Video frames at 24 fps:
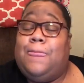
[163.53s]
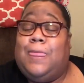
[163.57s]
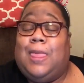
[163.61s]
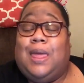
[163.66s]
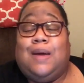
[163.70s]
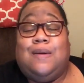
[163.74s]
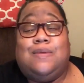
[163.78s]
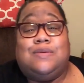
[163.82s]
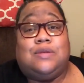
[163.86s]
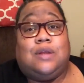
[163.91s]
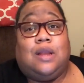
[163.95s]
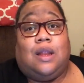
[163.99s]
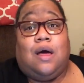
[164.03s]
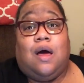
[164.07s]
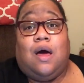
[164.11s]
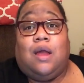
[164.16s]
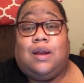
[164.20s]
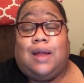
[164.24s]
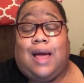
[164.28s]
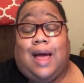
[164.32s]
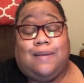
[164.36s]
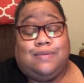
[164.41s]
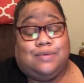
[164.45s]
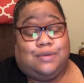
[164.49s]
it was a
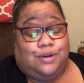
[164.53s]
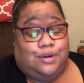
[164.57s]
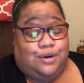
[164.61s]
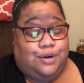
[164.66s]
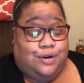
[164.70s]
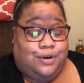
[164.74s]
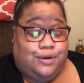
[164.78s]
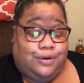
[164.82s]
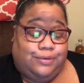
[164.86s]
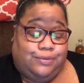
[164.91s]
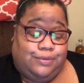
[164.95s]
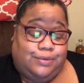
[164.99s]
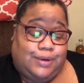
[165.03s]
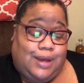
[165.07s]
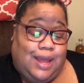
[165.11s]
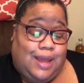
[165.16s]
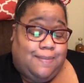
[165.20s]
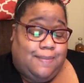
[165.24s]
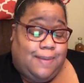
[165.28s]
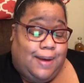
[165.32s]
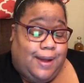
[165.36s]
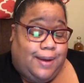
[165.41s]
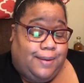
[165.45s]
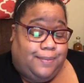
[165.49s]
long i was girl okay
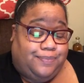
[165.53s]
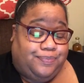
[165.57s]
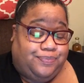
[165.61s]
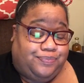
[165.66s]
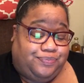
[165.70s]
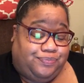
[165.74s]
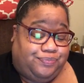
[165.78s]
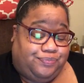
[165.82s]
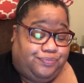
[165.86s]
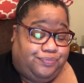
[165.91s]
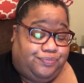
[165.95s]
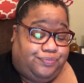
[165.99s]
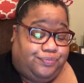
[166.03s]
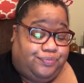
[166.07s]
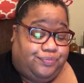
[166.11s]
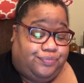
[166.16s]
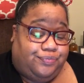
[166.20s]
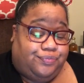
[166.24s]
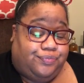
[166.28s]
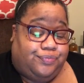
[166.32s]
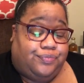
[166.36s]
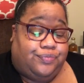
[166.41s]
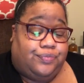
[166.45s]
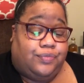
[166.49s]
man
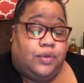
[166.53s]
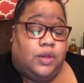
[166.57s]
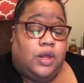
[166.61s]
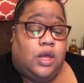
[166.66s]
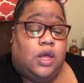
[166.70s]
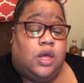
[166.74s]
mm-hmm